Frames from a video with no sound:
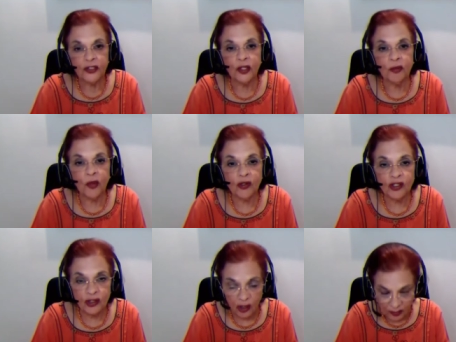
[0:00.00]
The
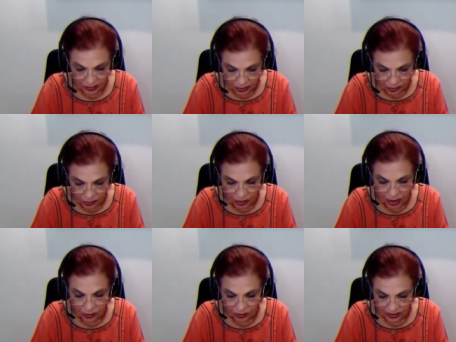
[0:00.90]
most common story
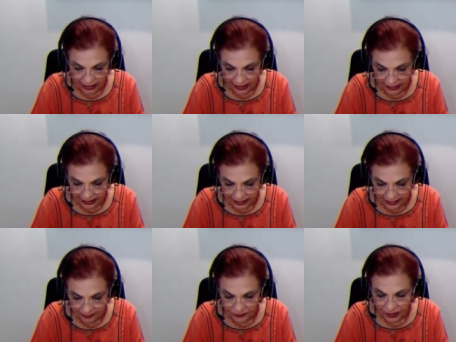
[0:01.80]
goes like this
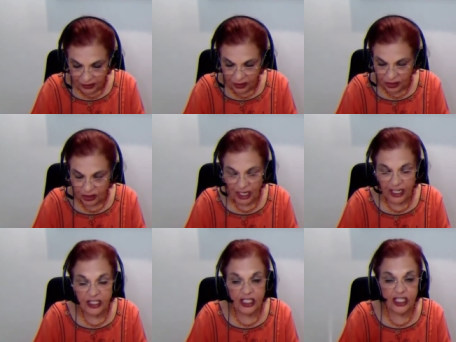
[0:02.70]
The
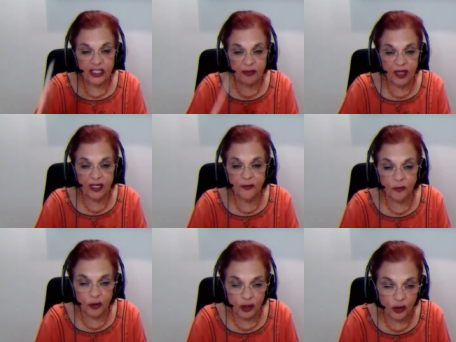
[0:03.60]
Chinese men
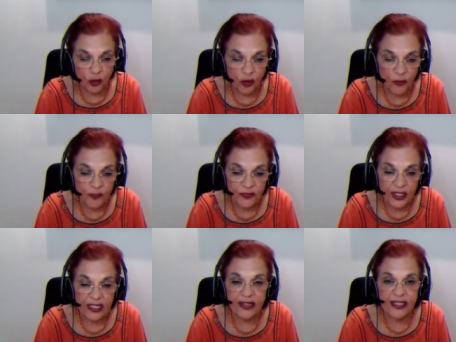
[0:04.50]
would go
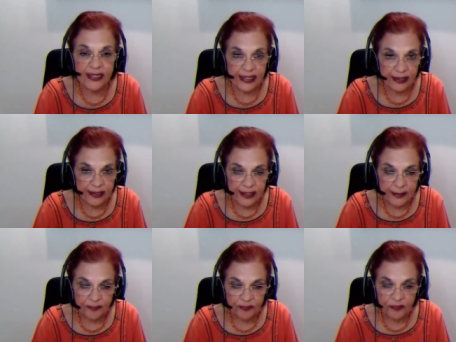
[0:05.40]
in the cells,
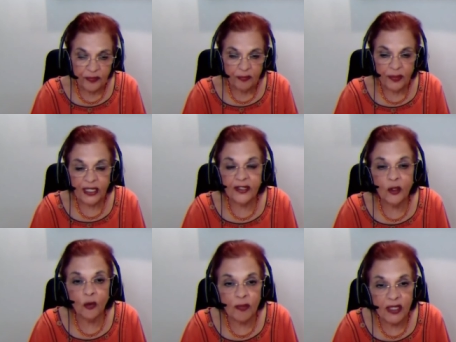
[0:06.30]
pick the
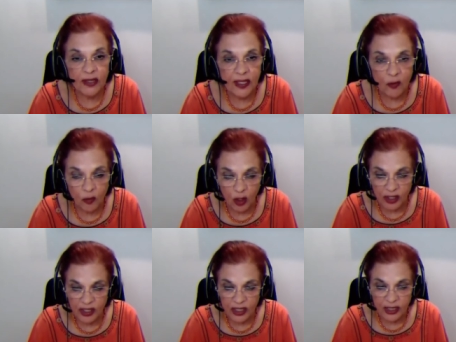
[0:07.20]
women they
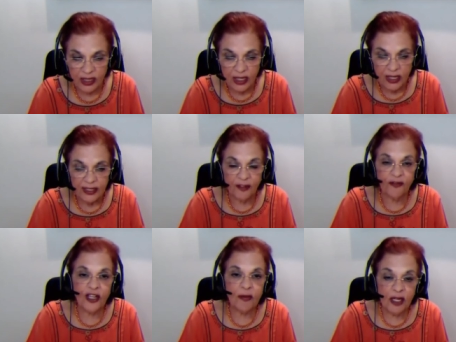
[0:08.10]
want. The
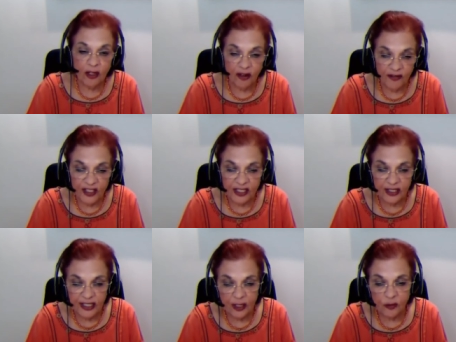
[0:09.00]
female officer
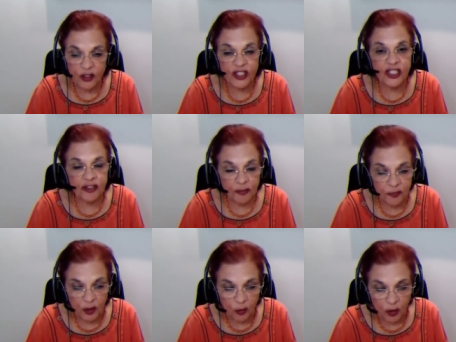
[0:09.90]
then would strip
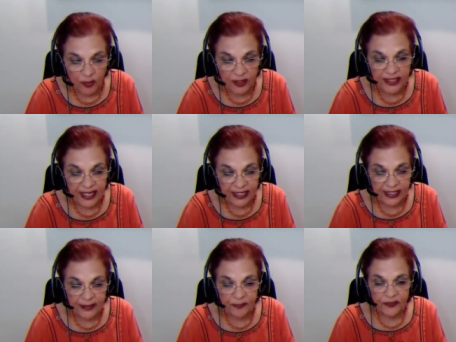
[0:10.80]
the woman naked